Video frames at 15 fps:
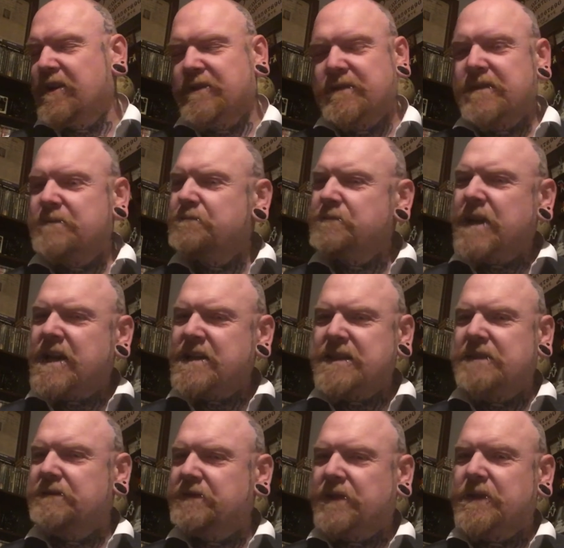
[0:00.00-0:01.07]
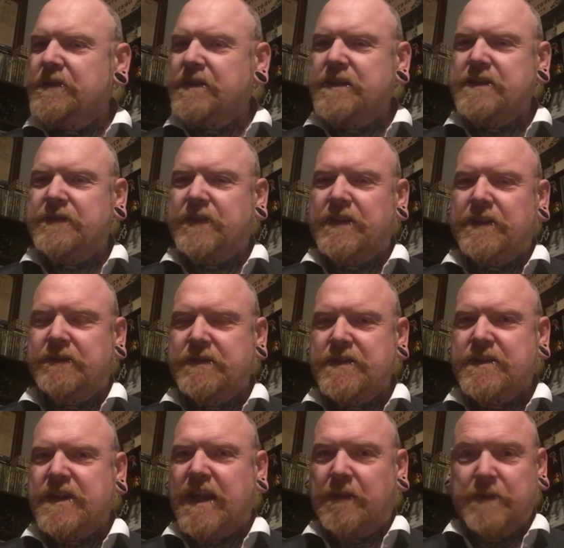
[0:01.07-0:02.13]
a massive fondness for Laurence
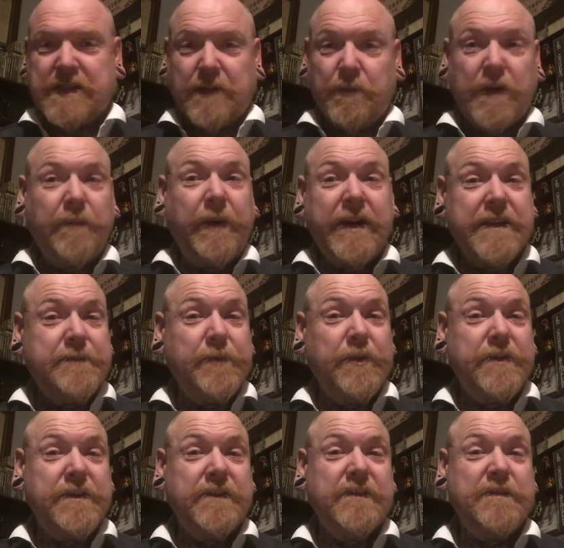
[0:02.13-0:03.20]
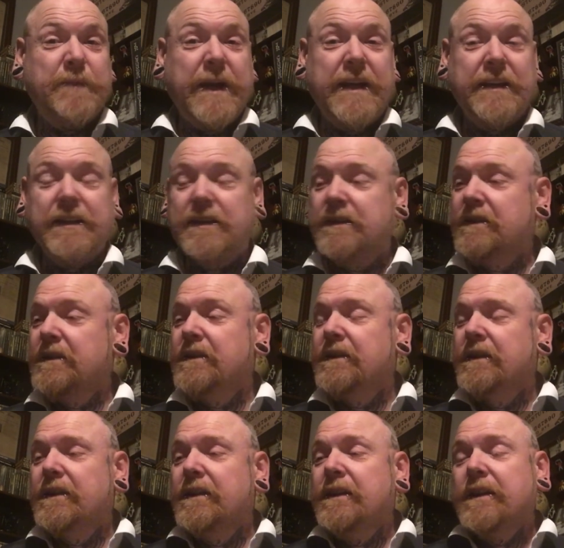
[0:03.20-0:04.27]
James. I will buy his books on spec.
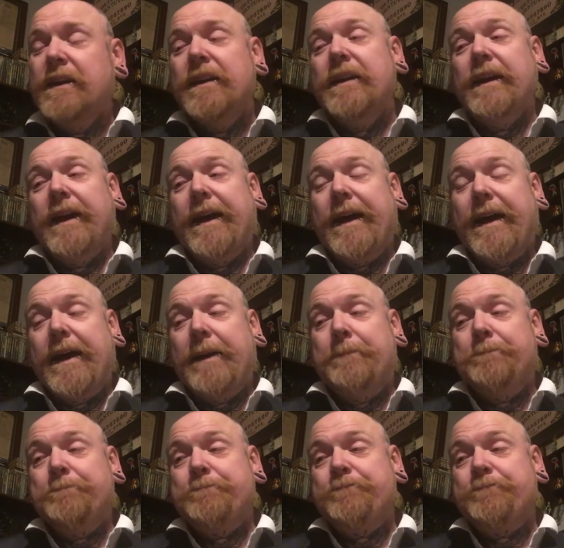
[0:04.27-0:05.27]
Knowing